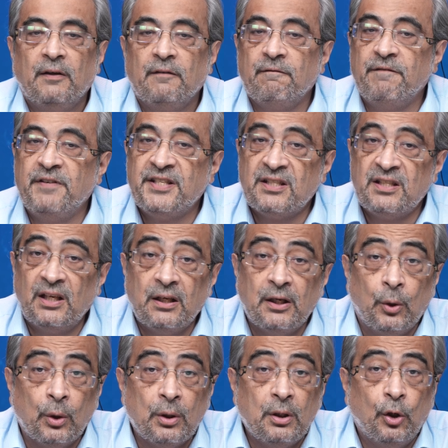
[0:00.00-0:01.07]
Visiting
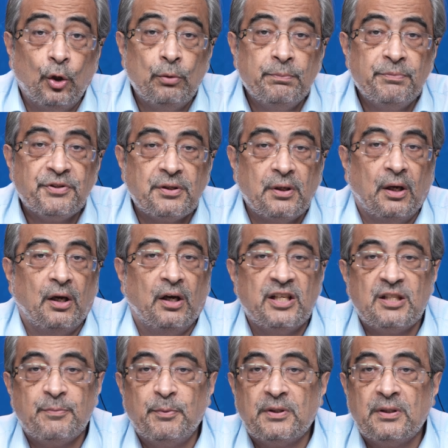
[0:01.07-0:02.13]
old homes,
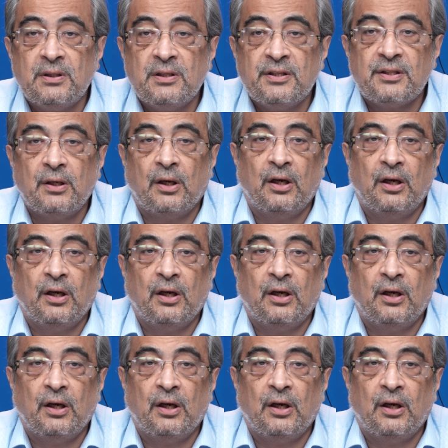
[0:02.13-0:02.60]
hospitals,